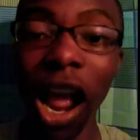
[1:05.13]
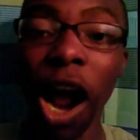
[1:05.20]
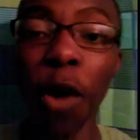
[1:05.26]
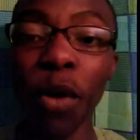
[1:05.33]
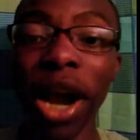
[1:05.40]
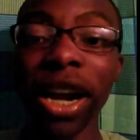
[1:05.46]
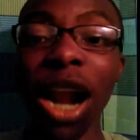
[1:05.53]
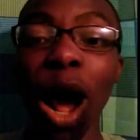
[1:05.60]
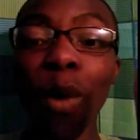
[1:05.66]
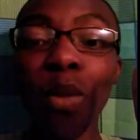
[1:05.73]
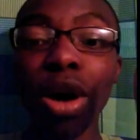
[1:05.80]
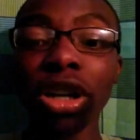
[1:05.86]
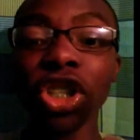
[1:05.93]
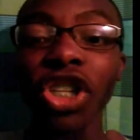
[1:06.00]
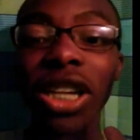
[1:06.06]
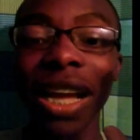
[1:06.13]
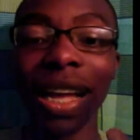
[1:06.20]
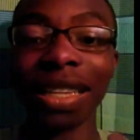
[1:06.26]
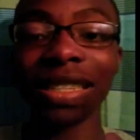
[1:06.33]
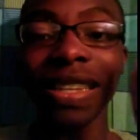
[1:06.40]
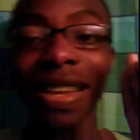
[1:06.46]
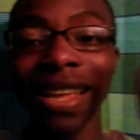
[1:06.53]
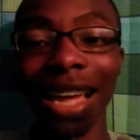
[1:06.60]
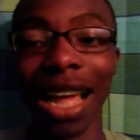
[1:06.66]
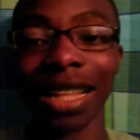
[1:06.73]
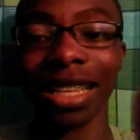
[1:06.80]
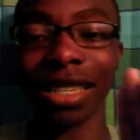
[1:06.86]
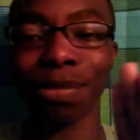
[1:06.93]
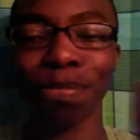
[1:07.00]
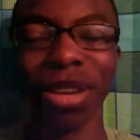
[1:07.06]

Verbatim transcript: And I want you guys to look at this